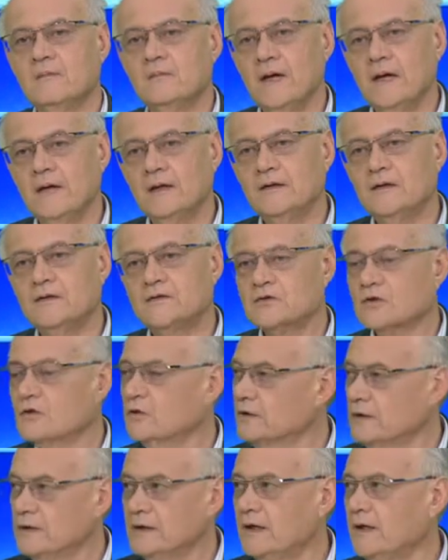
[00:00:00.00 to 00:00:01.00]
managed,
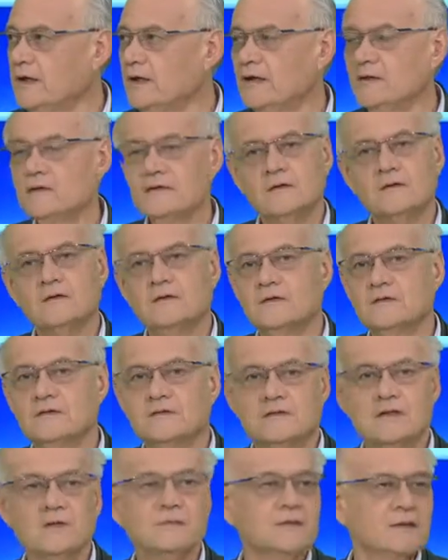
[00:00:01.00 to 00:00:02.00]
coordinated, is
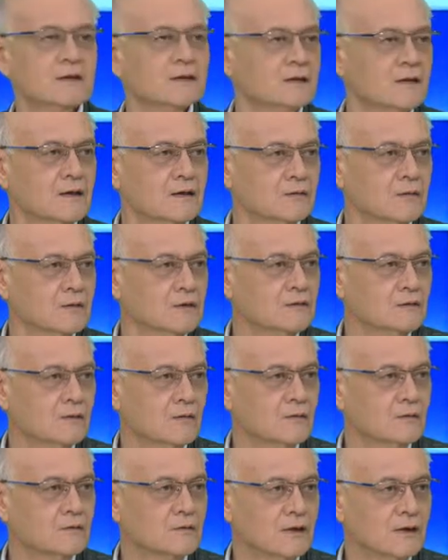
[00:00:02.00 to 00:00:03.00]
something that we
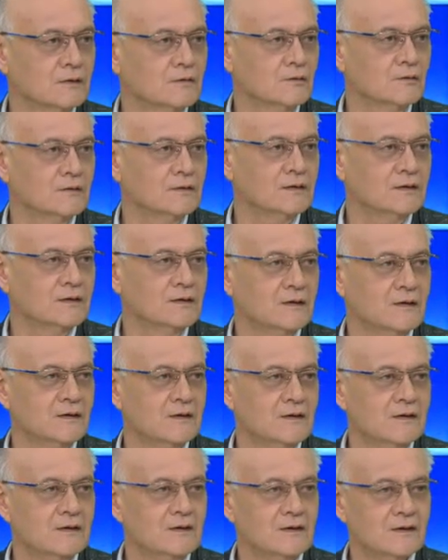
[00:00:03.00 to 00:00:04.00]
can only
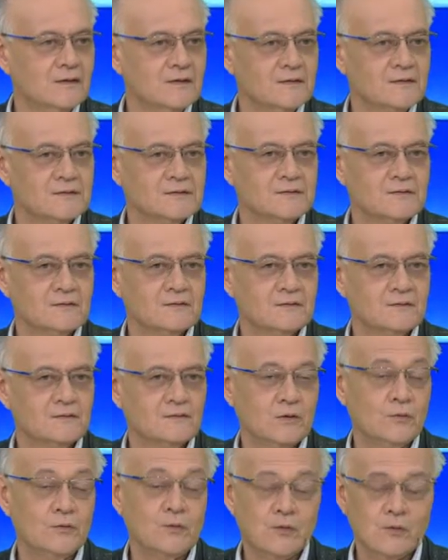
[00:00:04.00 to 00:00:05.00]

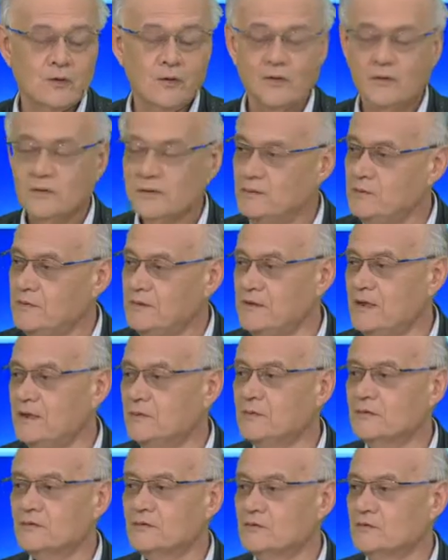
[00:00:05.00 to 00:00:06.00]
we will only be
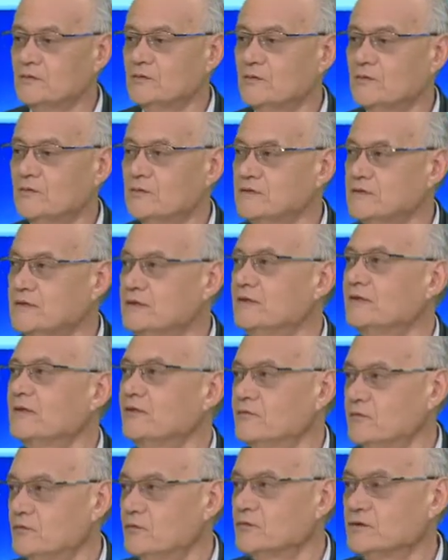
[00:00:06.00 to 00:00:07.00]
able to see in
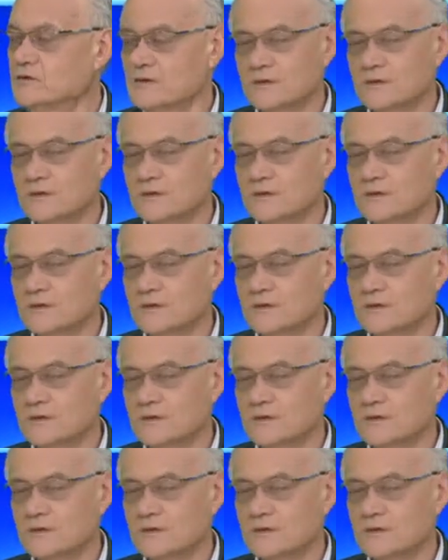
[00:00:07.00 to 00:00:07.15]
the future.